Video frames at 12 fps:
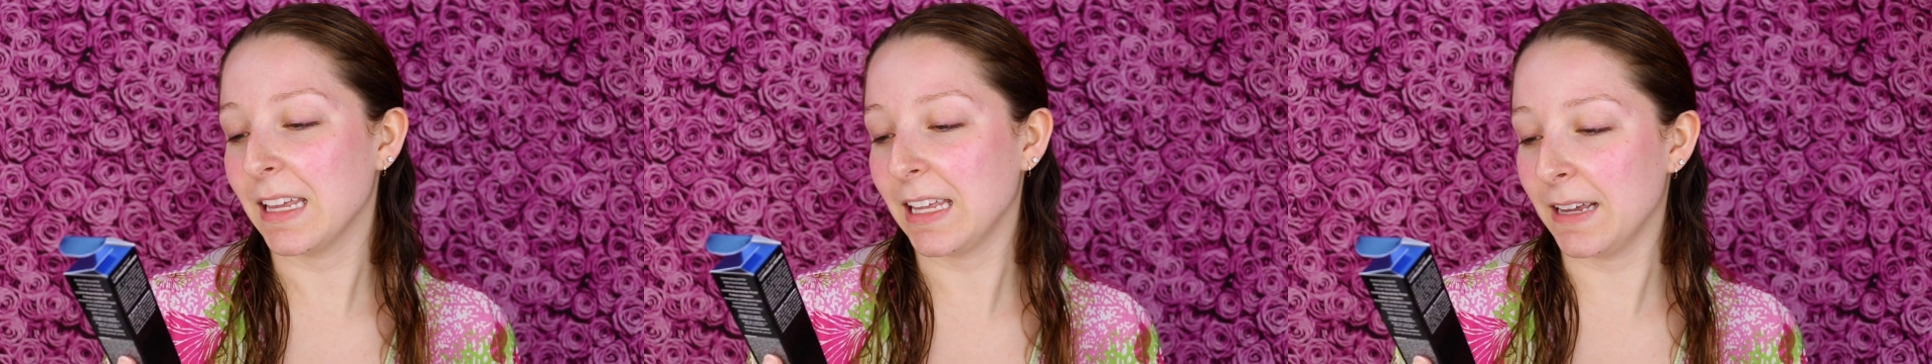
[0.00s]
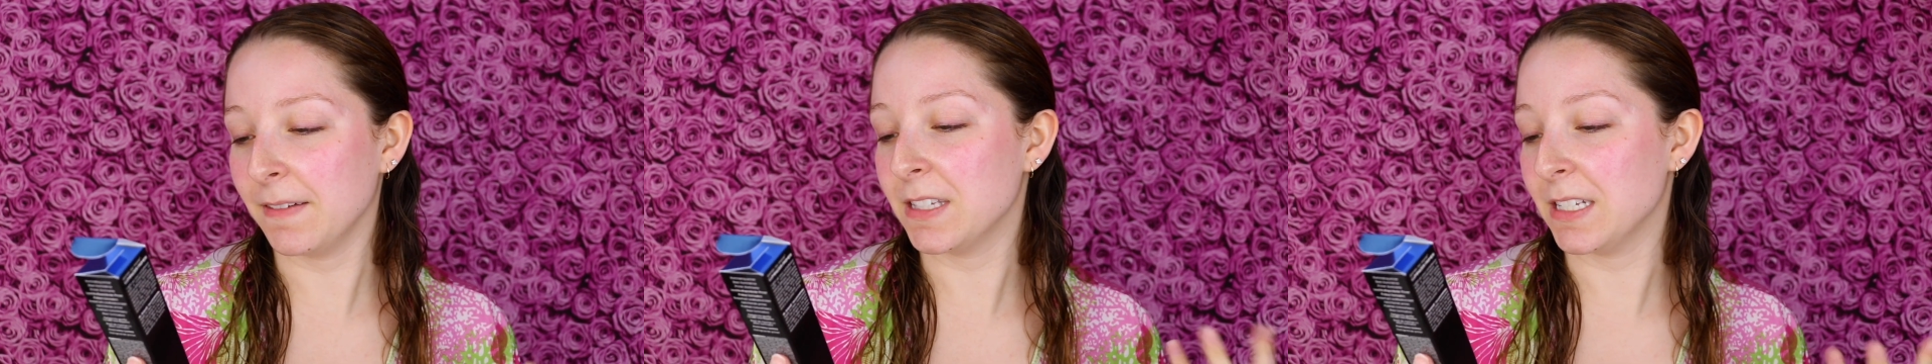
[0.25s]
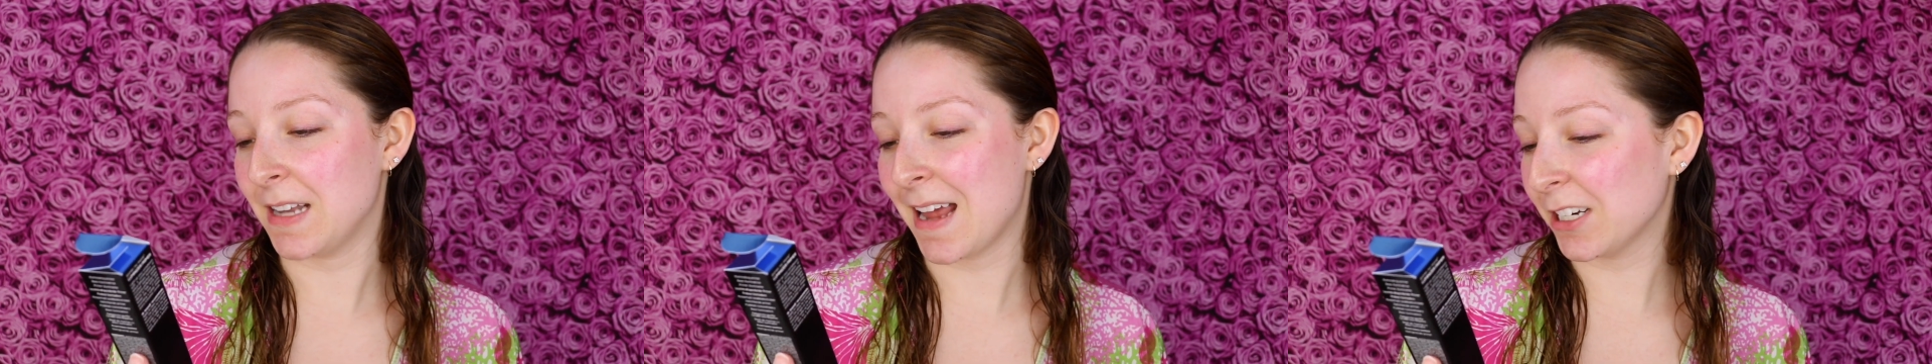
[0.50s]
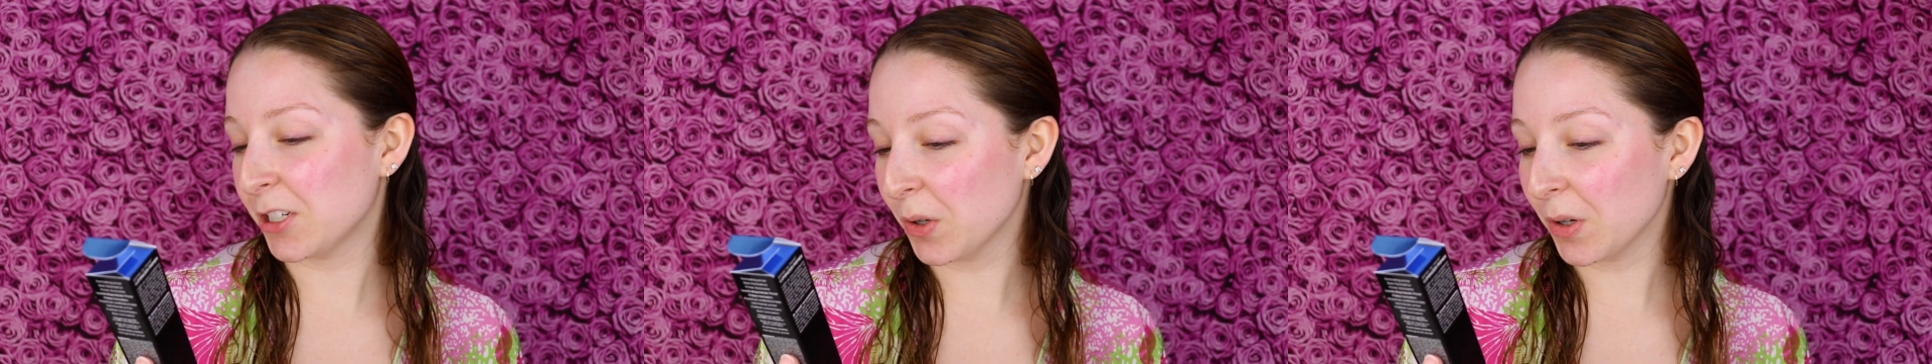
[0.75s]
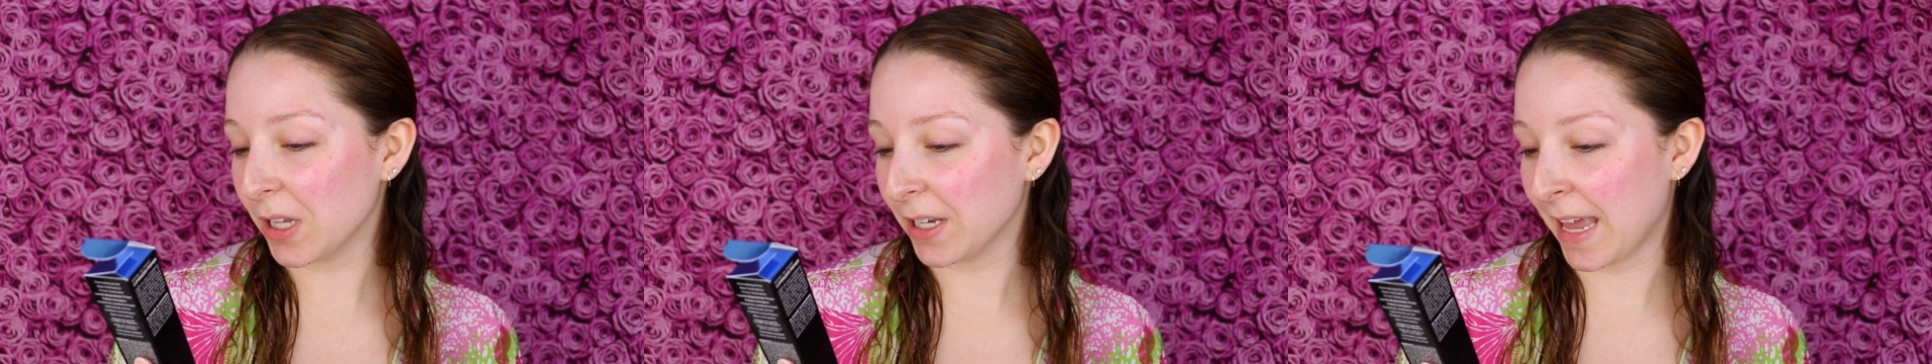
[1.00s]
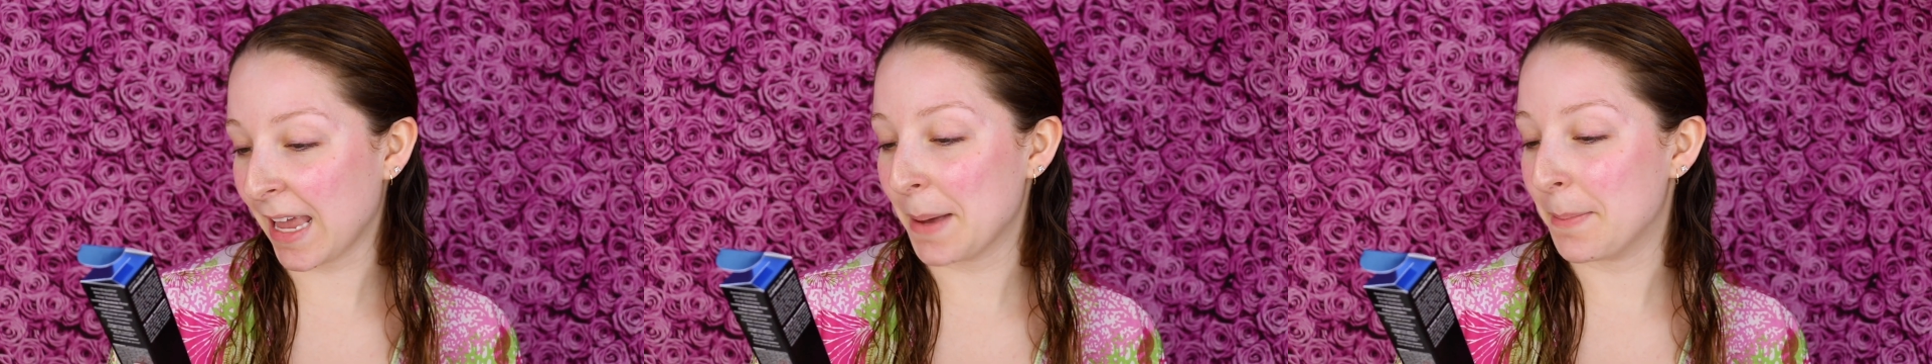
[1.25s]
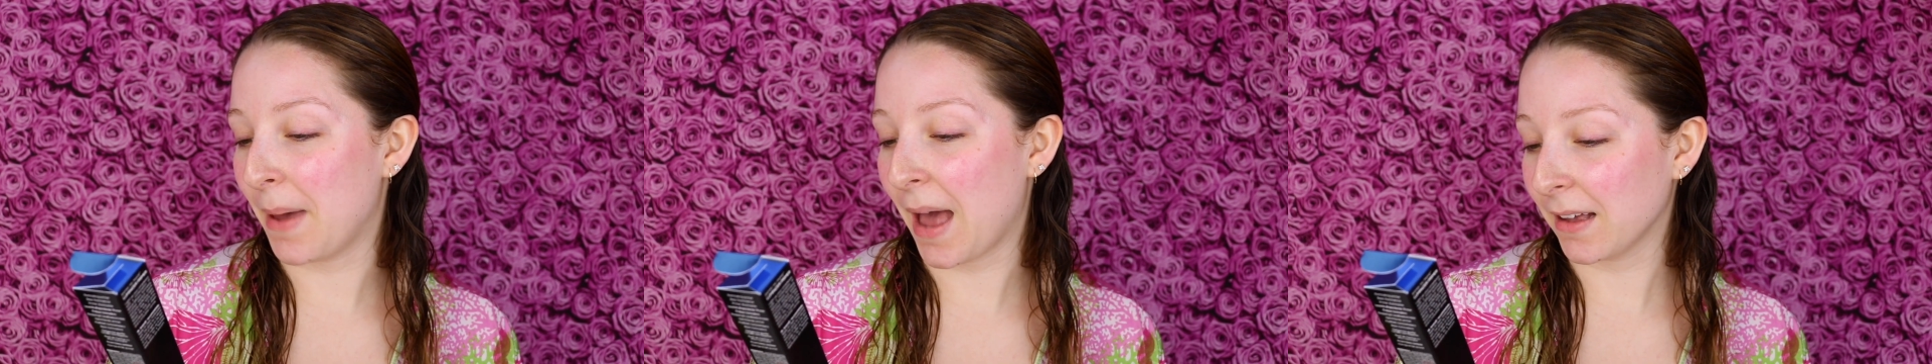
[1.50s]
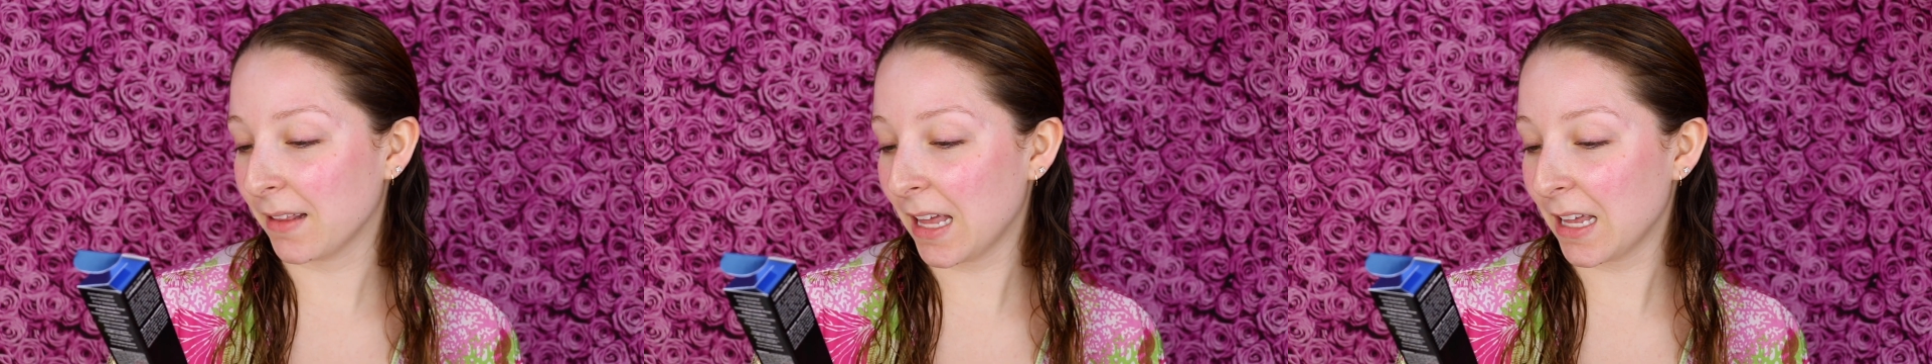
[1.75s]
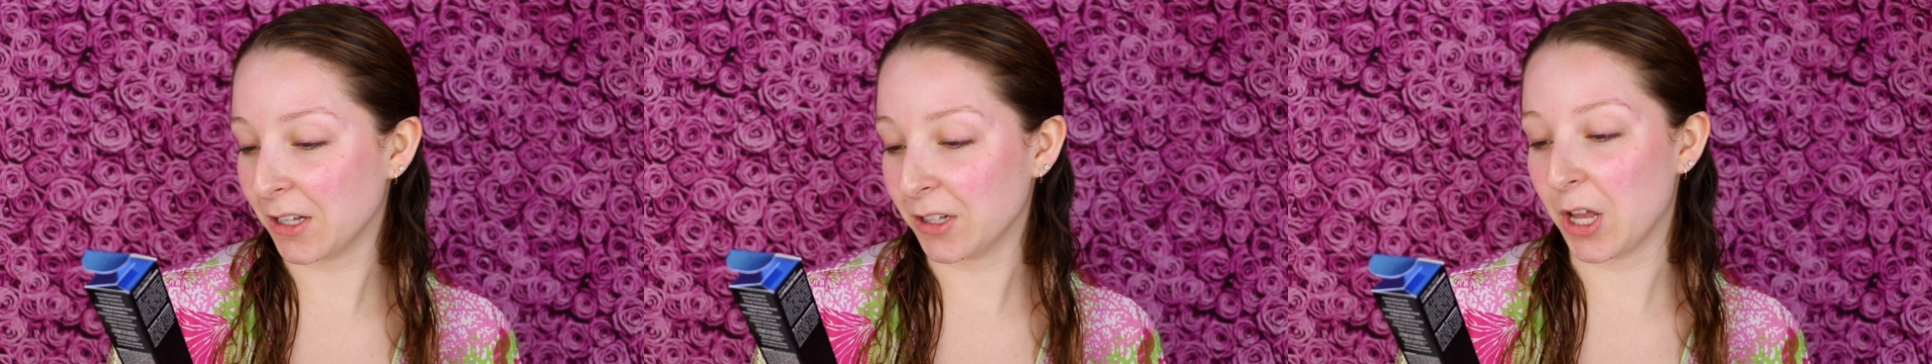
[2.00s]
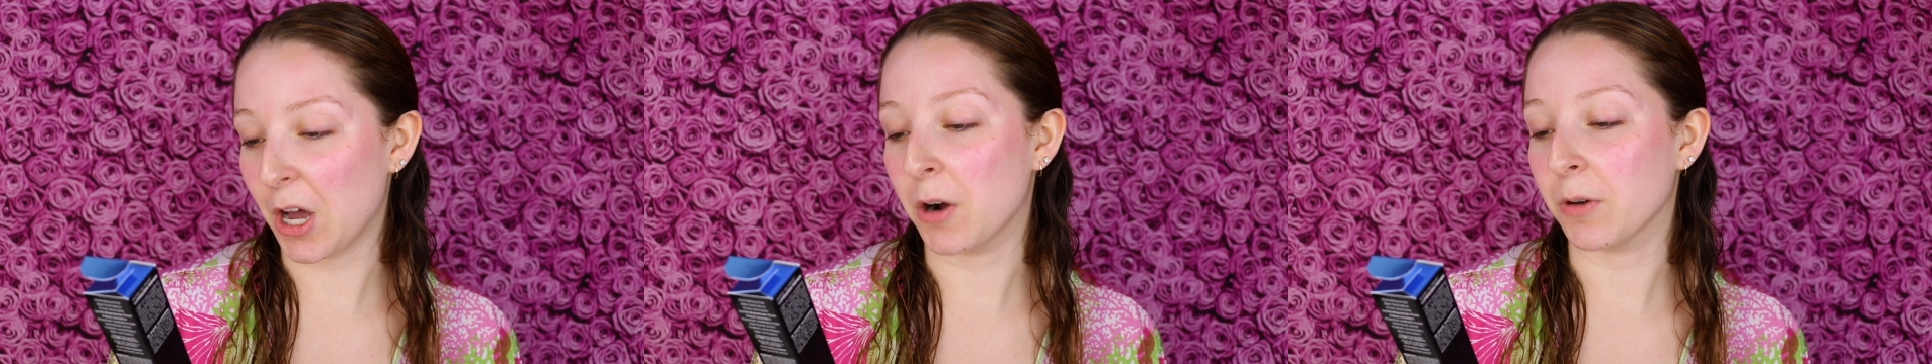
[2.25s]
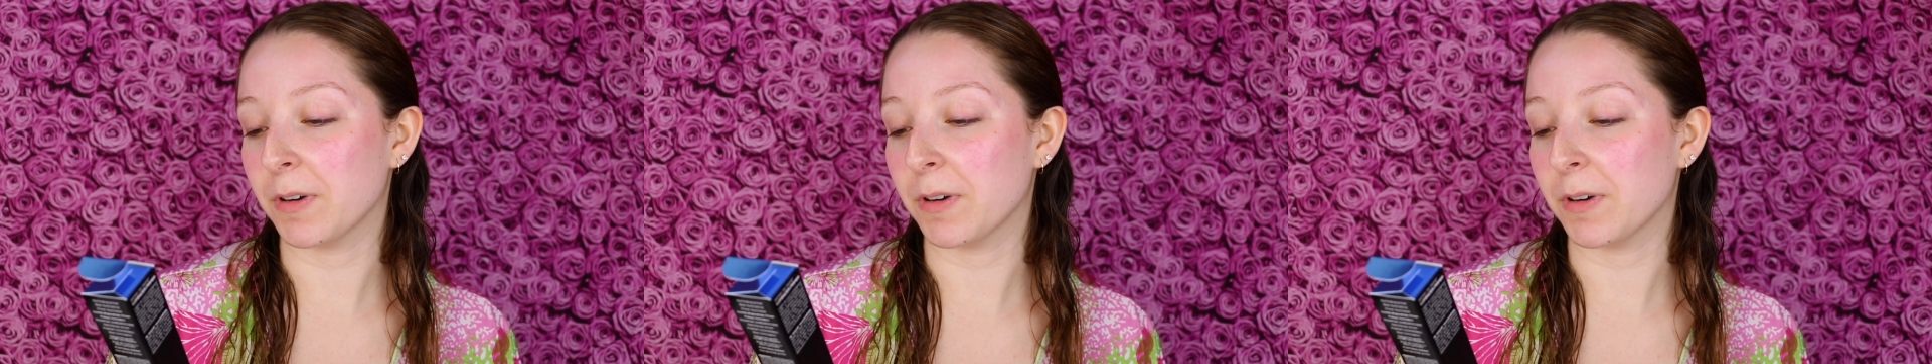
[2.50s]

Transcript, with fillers: gives natural looking backlight glow,